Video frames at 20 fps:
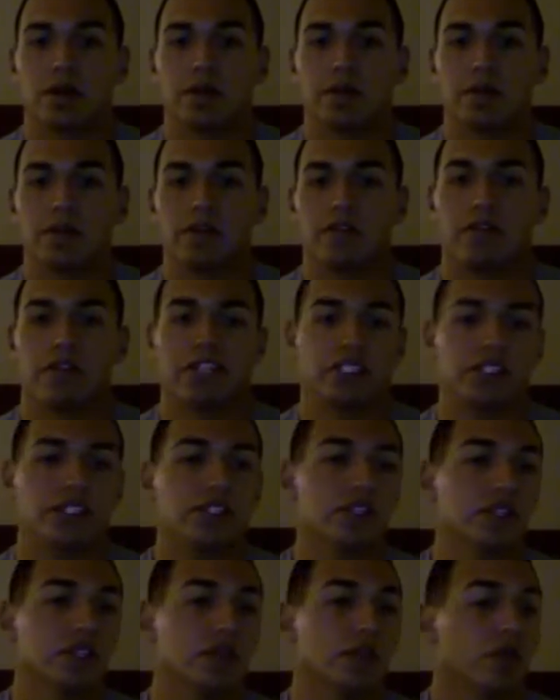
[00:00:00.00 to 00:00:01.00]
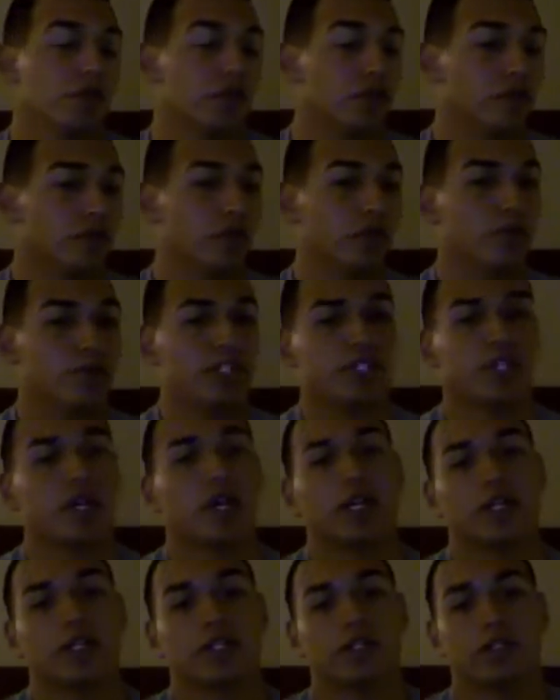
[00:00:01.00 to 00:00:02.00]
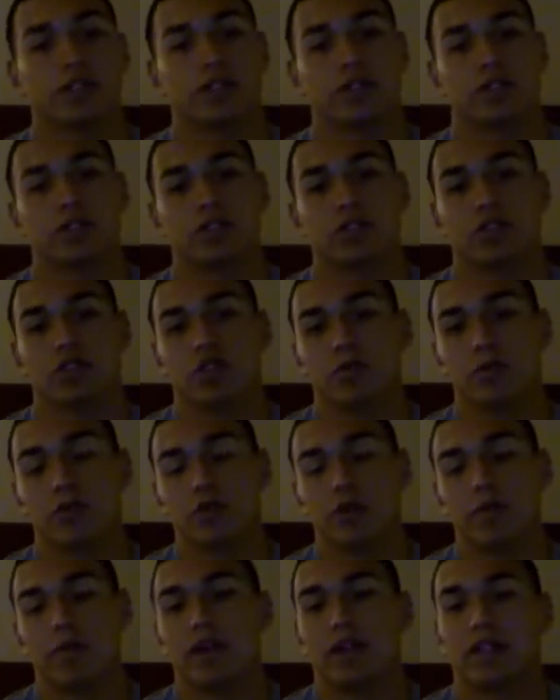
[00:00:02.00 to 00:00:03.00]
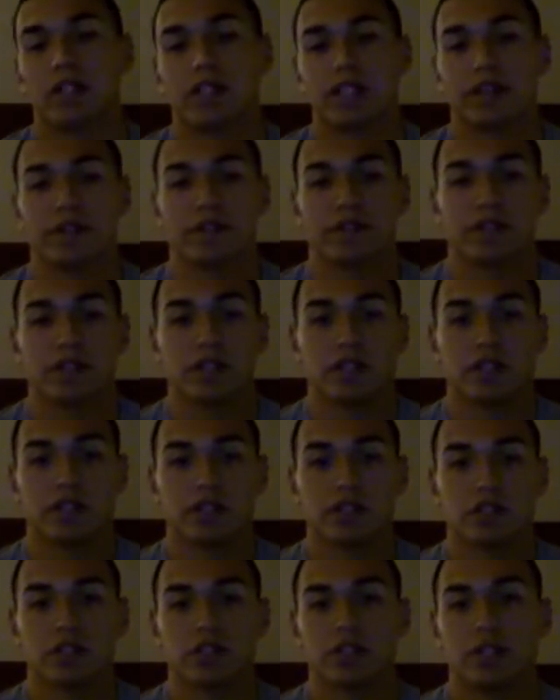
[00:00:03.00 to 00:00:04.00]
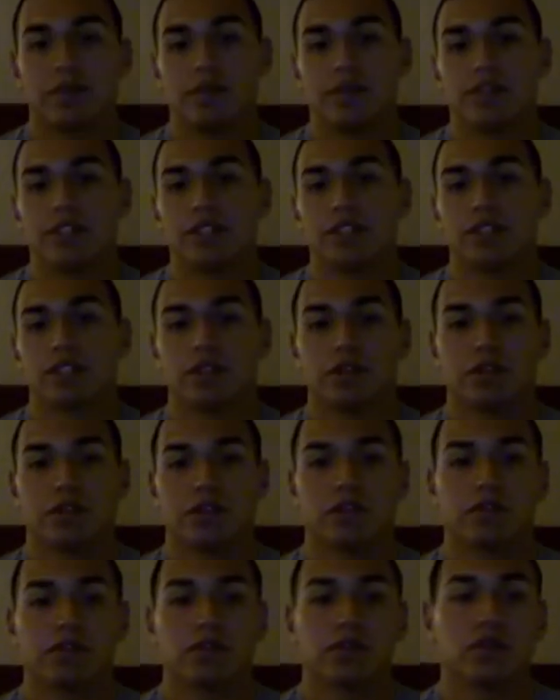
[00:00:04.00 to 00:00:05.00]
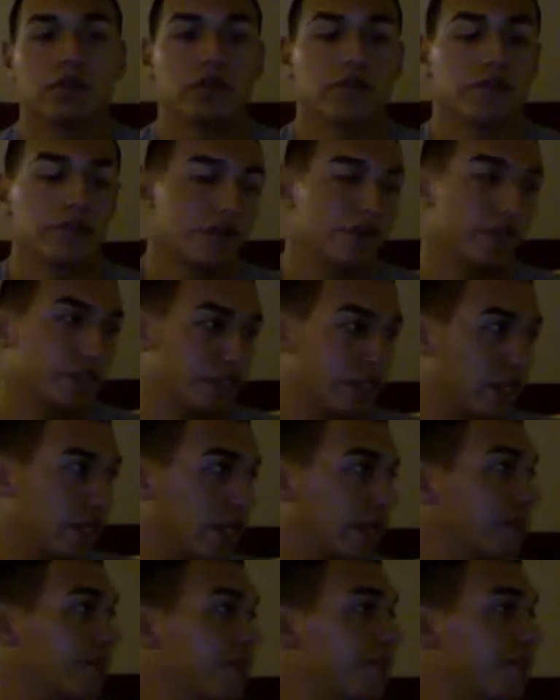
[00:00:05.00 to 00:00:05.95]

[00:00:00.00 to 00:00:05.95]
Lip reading: But Francisco will be talking to you more about lift, so let me turn the floor over to him.